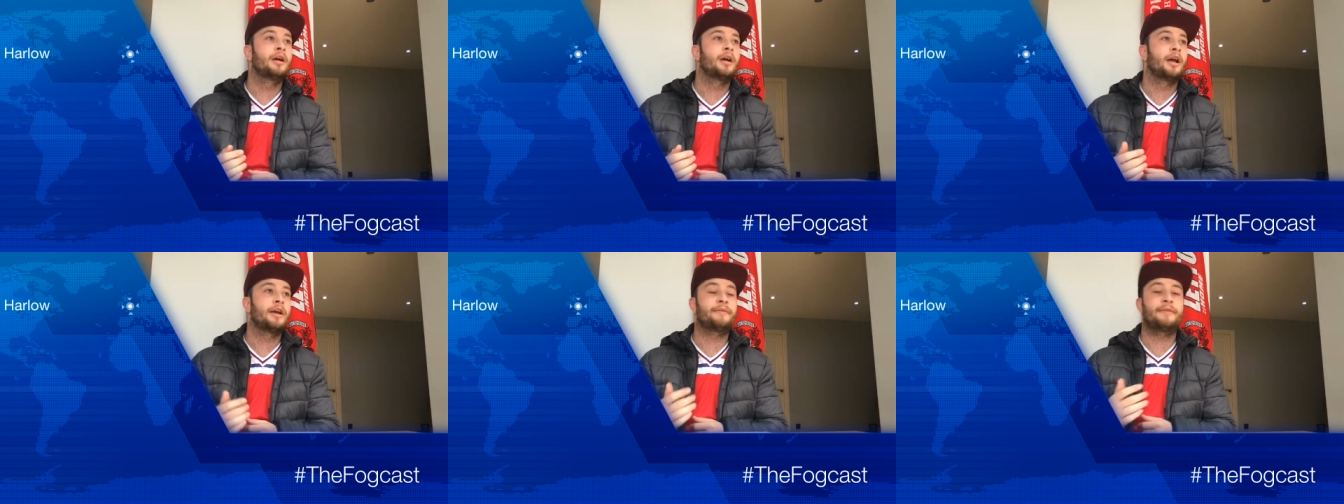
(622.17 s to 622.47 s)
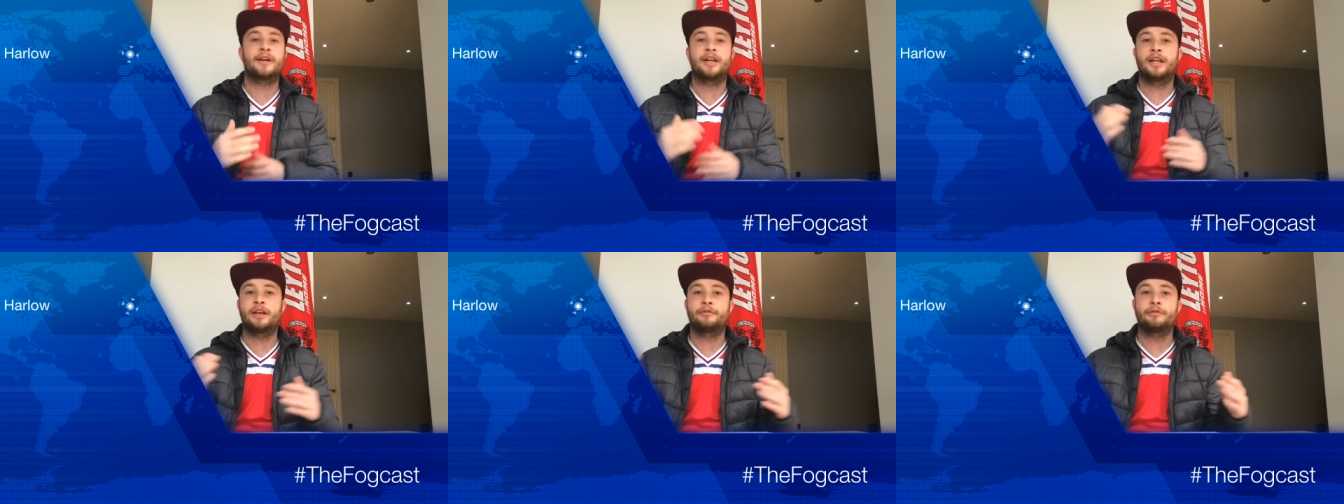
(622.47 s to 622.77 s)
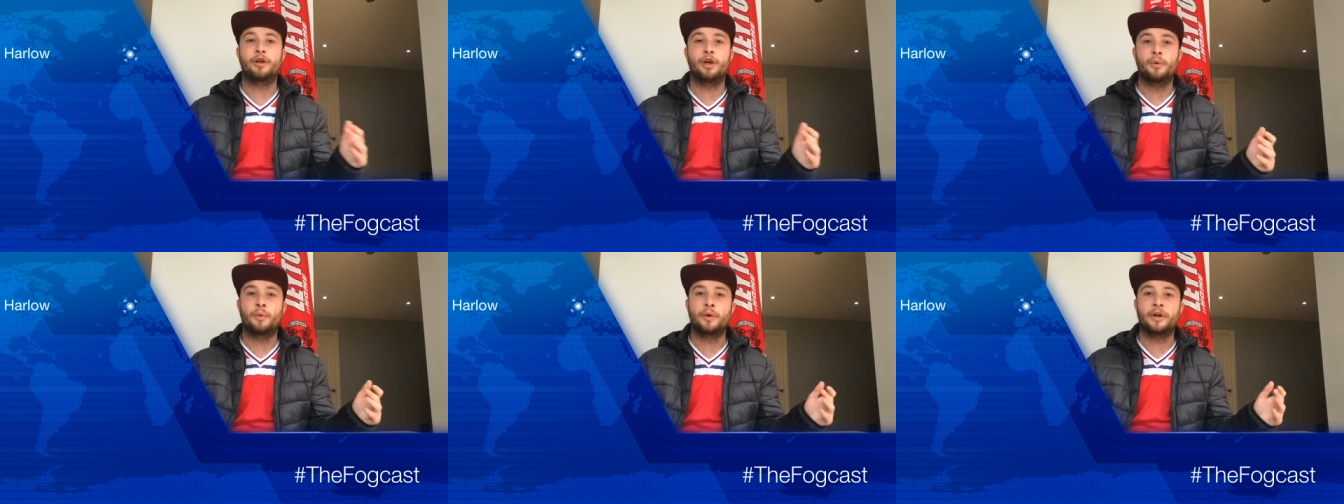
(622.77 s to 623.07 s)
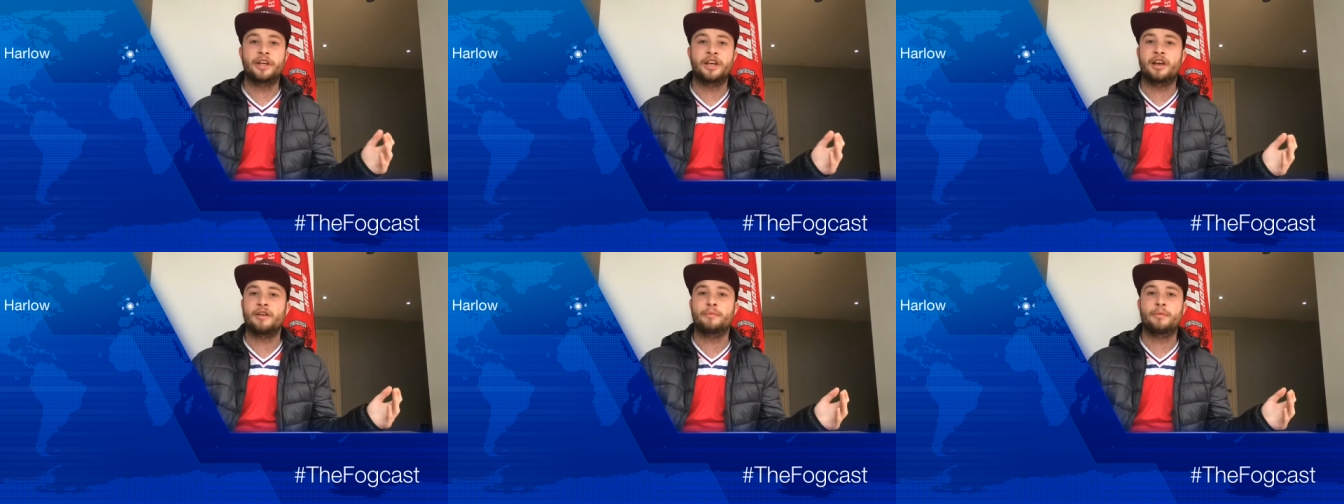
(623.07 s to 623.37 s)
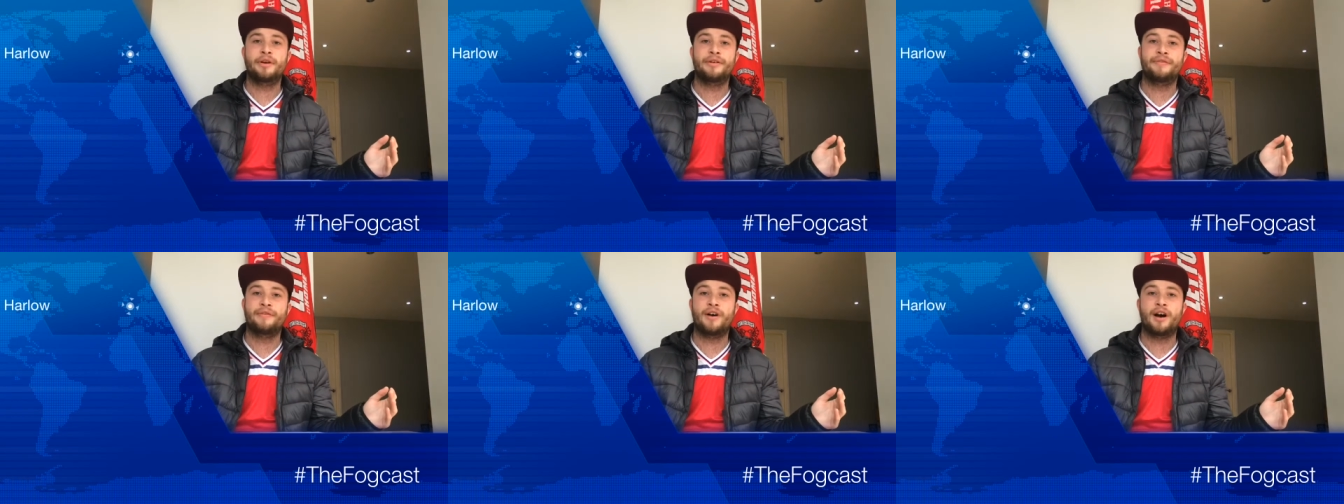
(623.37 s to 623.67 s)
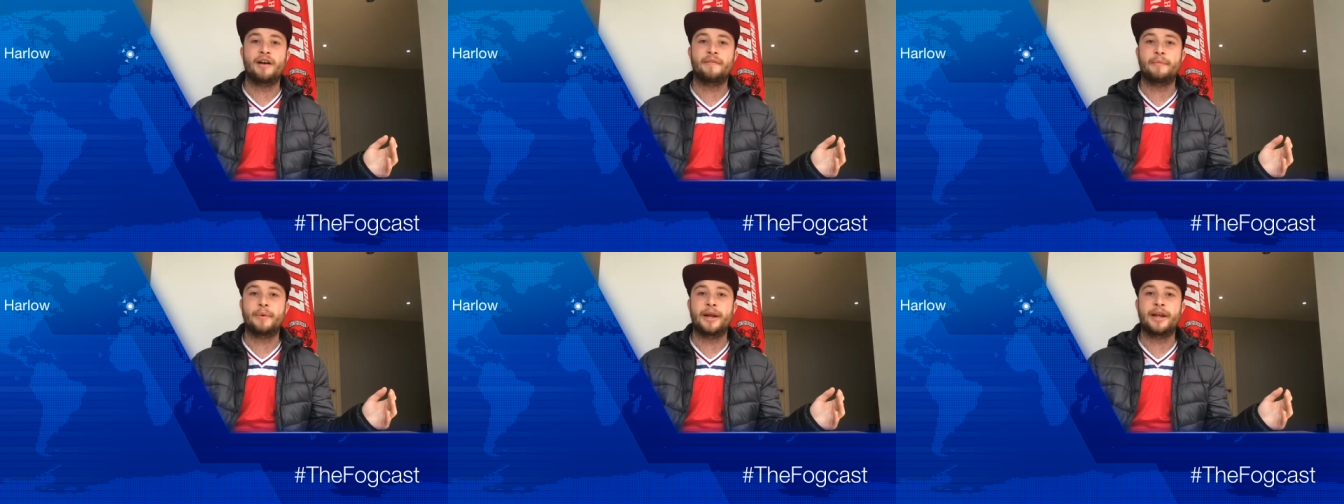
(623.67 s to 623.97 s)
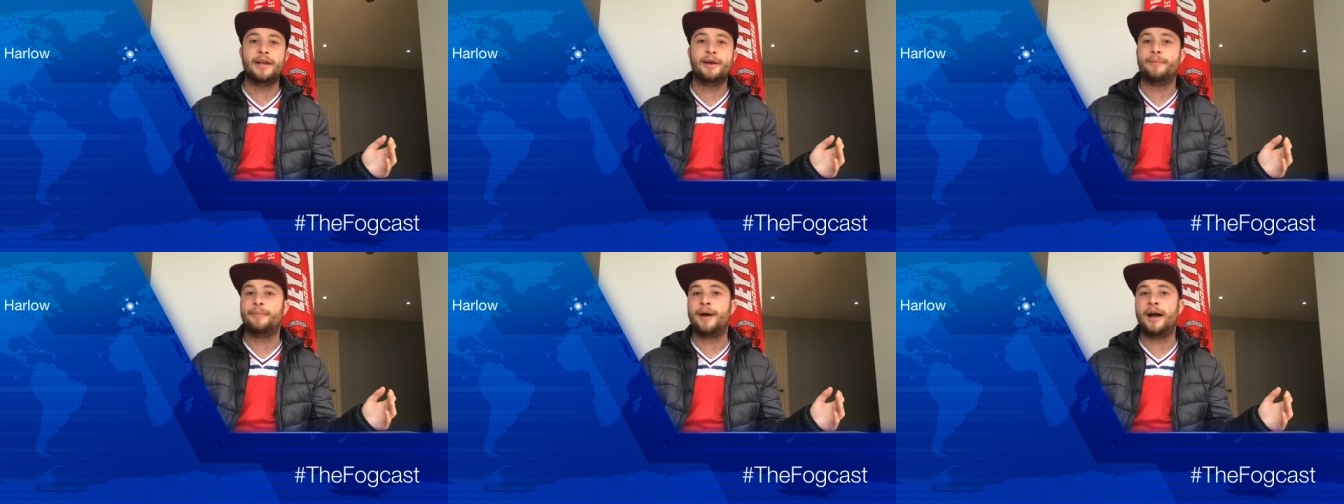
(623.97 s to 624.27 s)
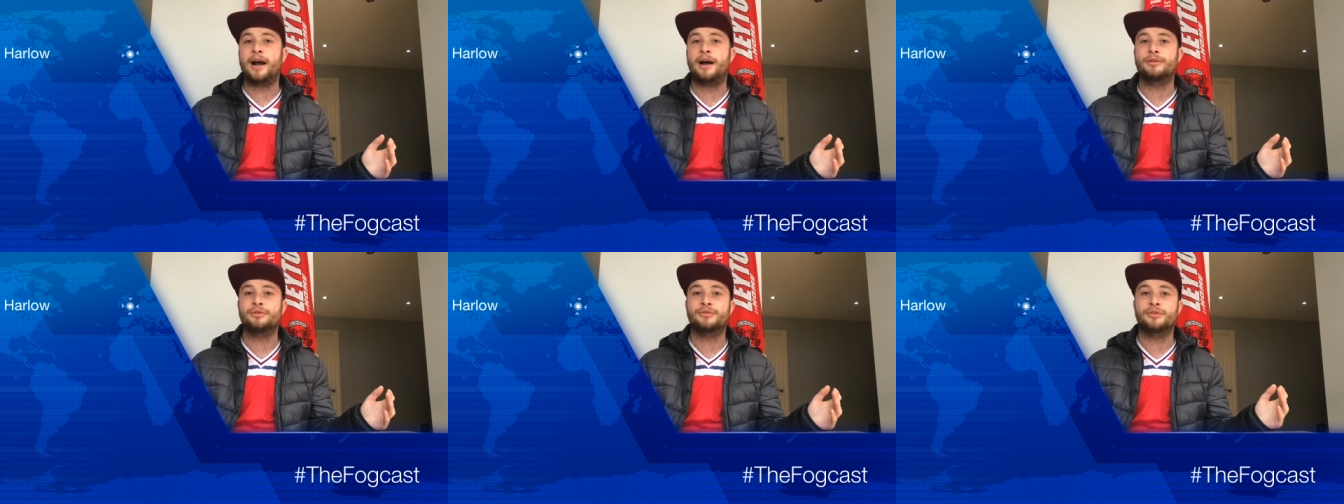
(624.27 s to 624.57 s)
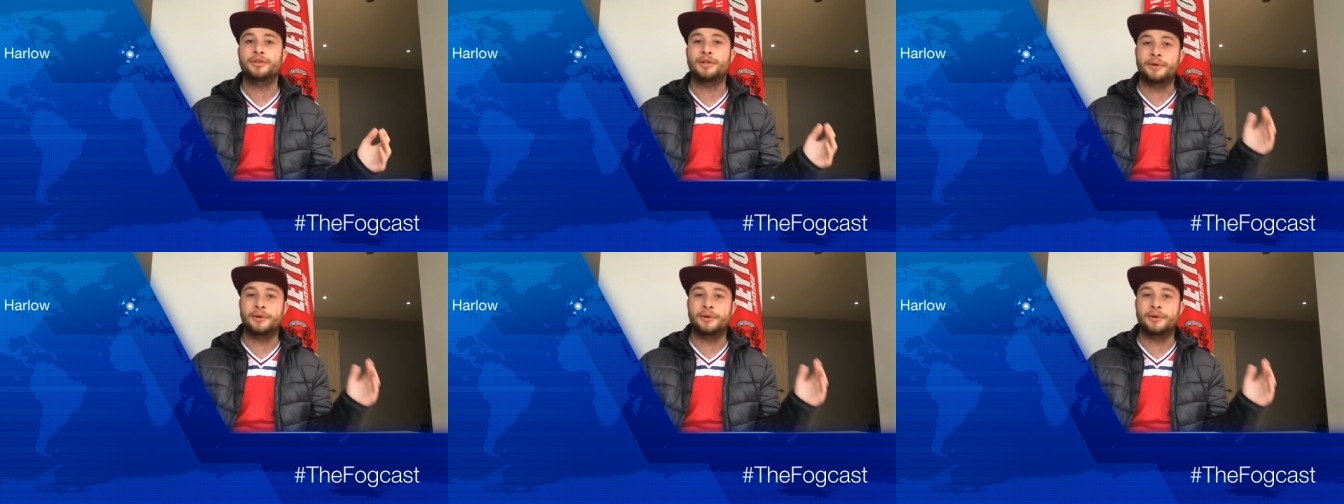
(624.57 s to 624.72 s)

If any of you want to give me £5 million for